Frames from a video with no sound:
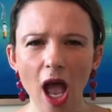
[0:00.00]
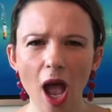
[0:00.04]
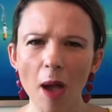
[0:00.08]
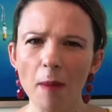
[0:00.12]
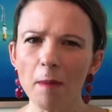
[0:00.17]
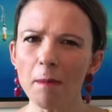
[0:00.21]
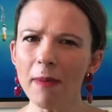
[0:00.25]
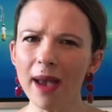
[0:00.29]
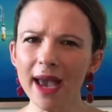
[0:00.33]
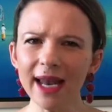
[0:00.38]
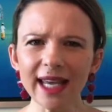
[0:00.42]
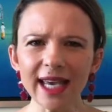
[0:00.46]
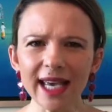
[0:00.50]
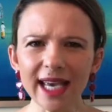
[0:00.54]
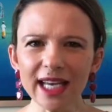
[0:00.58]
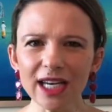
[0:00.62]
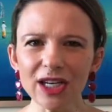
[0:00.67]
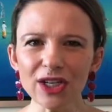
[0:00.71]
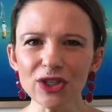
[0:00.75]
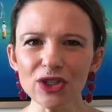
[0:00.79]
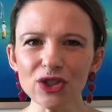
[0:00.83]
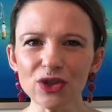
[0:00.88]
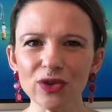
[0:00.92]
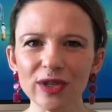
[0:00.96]
Many
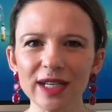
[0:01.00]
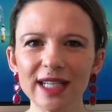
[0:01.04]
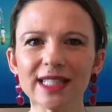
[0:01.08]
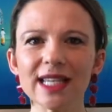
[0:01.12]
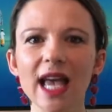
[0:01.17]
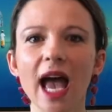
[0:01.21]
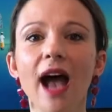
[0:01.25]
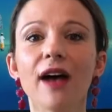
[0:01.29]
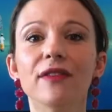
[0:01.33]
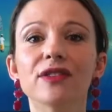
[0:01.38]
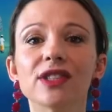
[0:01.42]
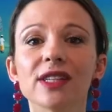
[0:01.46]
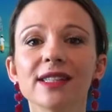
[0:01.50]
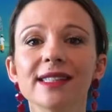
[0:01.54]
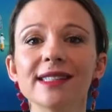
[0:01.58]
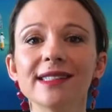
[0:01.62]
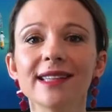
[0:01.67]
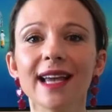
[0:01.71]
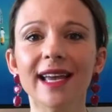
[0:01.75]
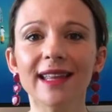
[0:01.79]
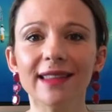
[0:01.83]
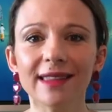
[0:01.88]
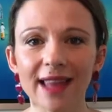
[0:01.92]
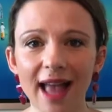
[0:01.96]
industries have
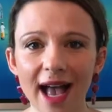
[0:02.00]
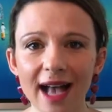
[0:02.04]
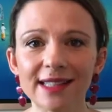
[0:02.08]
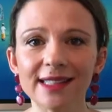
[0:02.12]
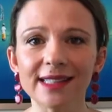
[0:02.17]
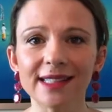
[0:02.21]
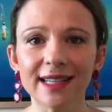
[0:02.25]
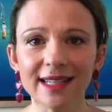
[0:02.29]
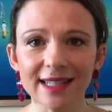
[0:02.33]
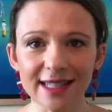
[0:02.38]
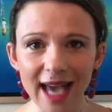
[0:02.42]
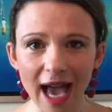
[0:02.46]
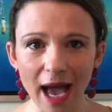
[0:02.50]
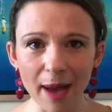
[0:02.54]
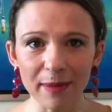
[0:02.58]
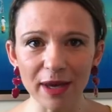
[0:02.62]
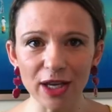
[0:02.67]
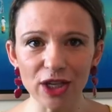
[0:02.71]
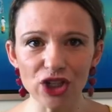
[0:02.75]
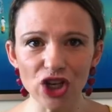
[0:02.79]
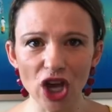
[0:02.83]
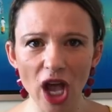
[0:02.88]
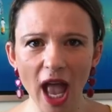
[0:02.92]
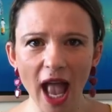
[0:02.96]
sustained lasting
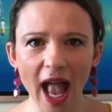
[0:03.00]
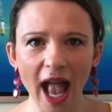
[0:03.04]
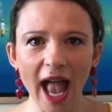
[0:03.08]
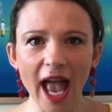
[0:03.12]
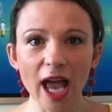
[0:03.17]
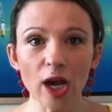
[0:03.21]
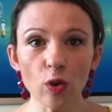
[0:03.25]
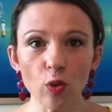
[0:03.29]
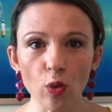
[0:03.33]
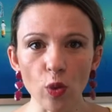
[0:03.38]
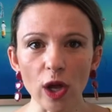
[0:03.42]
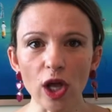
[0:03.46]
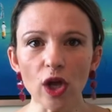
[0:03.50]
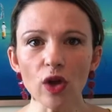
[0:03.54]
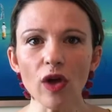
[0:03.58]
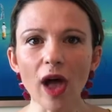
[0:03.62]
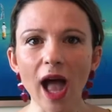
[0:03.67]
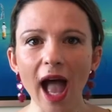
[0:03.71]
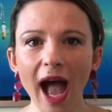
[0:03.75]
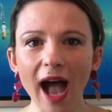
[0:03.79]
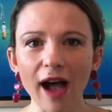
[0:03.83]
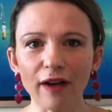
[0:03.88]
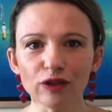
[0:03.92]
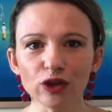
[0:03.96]
damage and will
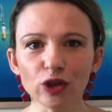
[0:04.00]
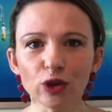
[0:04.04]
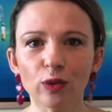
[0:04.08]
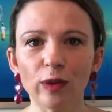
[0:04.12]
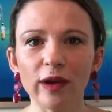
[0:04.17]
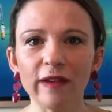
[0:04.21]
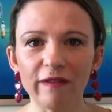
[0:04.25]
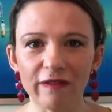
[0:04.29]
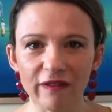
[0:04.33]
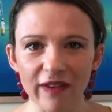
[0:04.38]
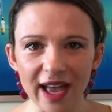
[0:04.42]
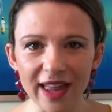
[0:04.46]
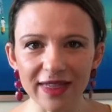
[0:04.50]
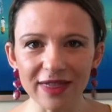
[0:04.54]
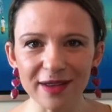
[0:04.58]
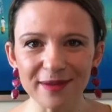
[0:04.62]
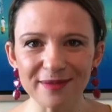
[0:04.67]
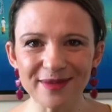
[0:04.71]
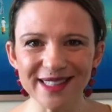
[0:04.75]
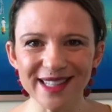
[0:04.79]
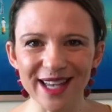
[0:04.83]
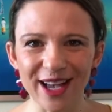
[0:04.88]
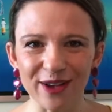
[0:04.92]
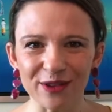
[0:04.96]
have to reinvent
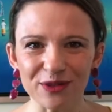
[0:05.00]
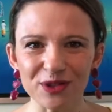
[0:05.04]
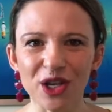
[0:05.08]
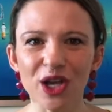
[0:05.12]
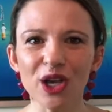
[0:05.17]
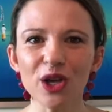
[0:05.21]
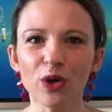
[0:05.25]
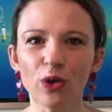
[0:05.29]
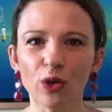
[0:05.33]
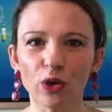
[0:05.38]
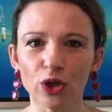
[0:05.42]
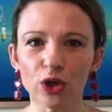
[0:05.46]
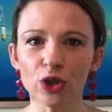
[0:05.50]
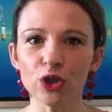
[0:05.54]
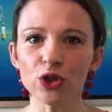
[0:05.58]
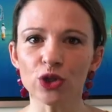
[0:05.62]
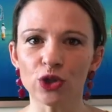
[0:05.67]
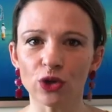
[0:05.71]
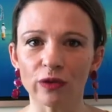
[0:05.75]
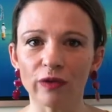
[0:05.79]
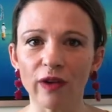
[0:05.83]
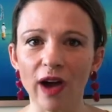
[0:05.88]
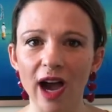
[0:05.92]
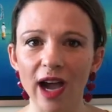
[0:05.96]
themselves in order to
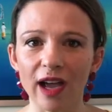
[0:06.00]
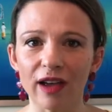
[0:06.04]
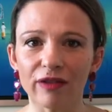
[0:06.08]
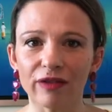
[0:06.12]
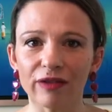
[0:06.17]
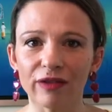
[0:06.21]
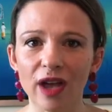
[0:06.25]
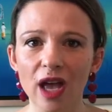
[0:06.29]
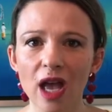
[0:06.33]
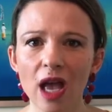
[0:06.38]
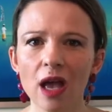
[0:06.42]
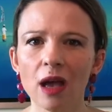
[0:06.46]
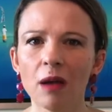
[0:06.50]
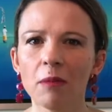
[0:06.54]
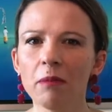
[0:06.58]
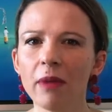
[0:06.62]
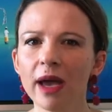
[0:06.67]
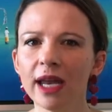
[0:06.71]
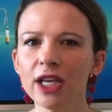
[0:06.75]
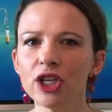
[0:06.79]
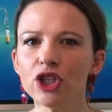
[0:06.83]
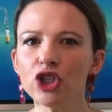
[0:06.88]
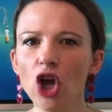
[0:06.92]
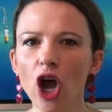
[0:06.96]
survive.
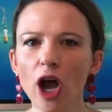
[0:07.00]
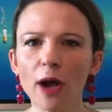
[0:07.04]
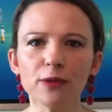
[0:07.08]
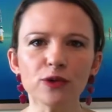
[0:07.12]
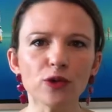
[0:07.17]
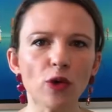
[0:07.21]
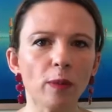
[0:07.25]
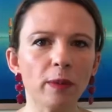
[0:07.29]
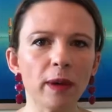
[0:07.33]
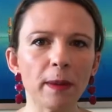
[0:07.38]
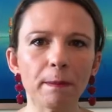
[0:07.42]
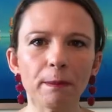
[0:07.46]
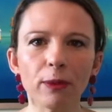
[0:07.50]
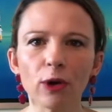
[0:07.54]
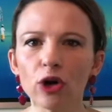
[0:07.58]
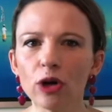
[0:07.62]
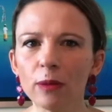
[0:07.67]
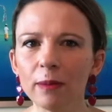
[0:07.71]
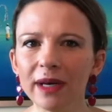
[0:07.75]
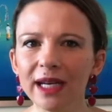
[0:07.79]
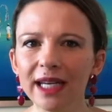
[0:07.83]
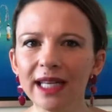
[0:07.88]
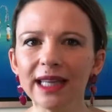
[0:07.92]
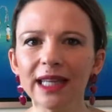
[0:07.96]
Many jobs will be
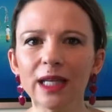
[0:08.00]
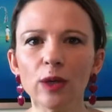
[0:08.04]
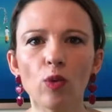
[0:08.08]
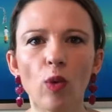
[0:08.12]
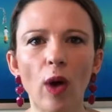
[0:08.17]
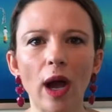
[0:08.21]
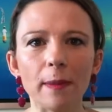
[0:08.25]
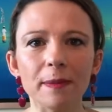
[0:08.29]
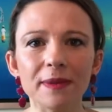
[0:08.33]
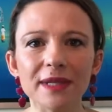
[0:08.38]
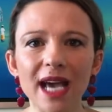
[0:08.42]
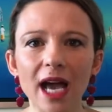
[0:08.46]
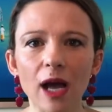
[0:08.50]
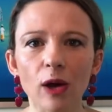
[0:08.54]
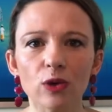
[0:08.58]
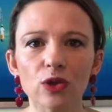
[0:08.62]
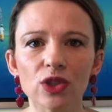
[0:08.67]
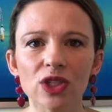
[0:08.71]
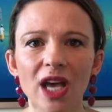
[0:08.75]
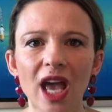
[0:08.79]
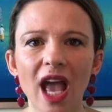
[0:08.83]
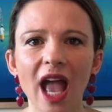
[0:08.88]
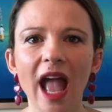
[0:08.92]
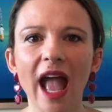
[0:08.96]
permanently wiped out
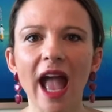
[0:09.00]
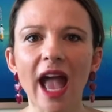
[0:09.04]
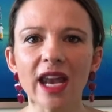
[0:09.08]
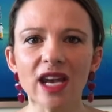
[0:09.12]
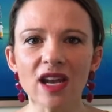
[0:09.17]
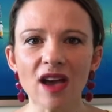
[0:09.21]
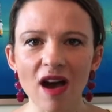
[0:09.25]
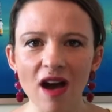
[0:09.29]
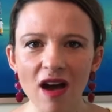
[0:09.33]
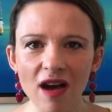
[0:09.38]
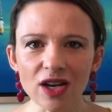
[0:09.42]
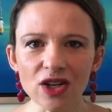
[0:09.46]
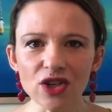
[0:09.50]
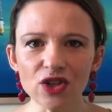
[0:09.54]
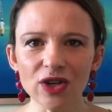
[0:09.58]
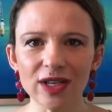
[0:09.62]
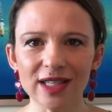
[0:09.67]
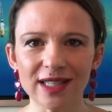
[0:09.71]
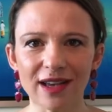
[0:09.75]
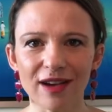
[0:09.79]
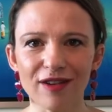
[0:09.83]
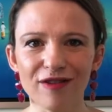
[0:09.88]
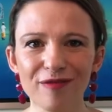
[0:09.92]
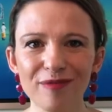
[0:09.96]
and
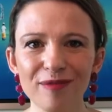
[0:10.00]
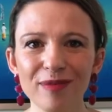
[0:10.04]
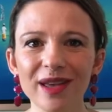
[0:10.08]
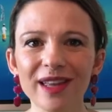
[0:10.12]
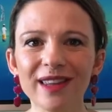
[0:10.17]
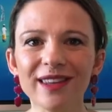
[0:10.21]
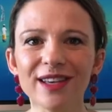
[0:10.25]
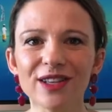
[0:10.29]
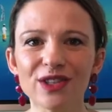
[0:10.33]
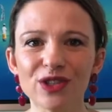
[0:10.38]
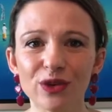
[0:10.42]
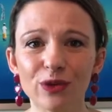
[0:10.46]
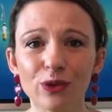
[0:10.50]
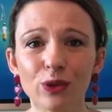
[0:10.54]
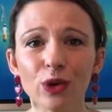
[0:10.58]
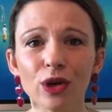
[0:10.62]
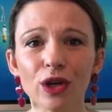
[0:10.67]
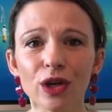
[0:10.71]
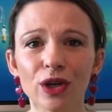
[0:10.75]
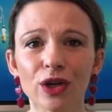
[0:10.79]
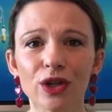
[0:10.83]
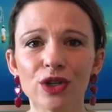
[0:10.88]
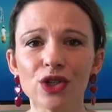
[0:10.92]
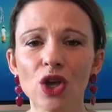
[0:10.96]
hundreds of millions of
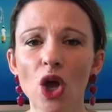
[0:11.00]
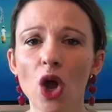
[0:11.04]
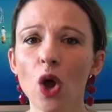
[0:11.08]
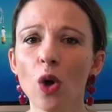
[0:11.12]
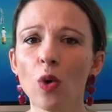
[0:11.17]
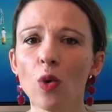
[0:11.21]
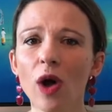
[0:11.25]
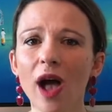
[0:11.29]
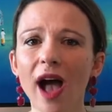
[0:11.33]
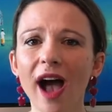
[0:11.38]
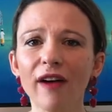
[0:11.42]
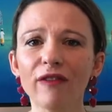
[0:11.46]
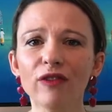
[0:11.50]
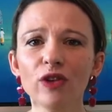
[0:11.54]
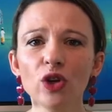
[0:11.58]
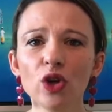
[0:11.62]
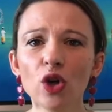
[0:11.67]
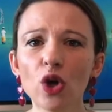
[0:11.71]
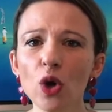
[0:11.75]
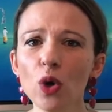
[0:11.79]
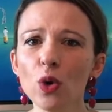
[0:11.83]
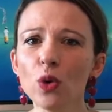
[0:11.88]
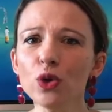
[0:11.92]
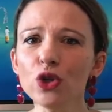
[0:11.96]
workers will have
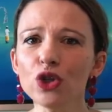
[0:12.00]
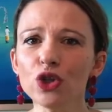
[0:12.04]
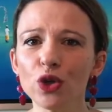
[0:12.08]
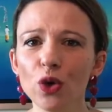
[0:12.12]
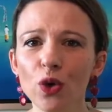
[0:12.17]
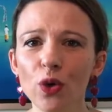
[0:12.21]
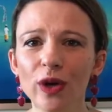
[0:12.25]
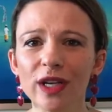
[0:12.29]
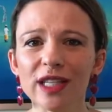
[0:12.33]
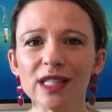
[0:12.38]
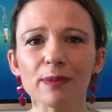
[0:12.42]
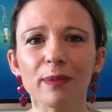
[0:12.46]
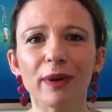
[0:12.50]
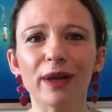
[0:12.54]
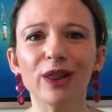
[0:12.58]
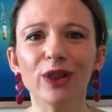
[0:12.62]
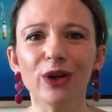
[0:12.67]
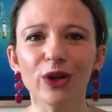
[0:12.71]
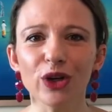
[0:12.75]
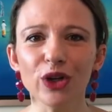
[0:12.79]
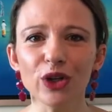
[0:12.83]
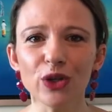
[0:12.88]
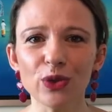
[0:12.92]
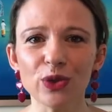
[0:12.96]
no choice but
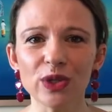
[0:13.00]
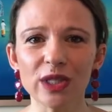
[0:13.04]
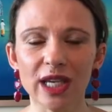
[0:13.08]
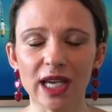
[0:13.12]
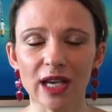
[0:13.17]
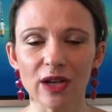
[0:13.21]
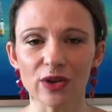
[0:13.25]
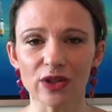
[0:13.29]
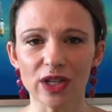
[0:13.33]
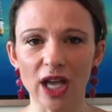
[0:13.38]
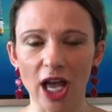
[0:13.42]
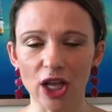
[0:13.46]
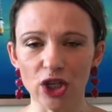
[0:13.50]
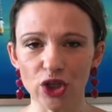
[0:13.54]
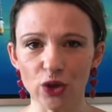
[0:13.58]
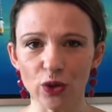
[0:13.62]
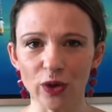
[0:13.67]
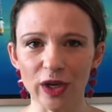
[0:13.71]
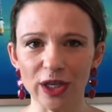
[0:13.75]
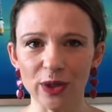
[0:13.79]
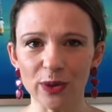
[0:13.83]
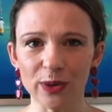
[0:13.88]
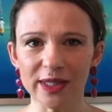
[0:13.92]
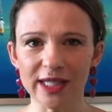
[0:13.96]
learn new skills and
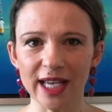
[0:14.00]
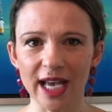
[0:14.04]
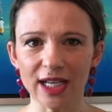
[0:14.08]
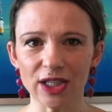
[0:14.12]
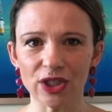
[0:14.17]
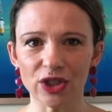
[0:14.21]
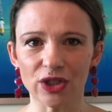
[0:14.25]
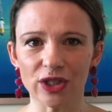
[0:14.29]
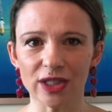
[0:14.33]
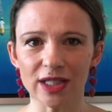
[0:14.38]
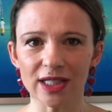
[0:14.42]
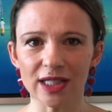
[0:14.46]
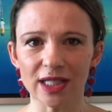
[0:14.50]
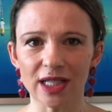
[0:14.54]
join new sectors.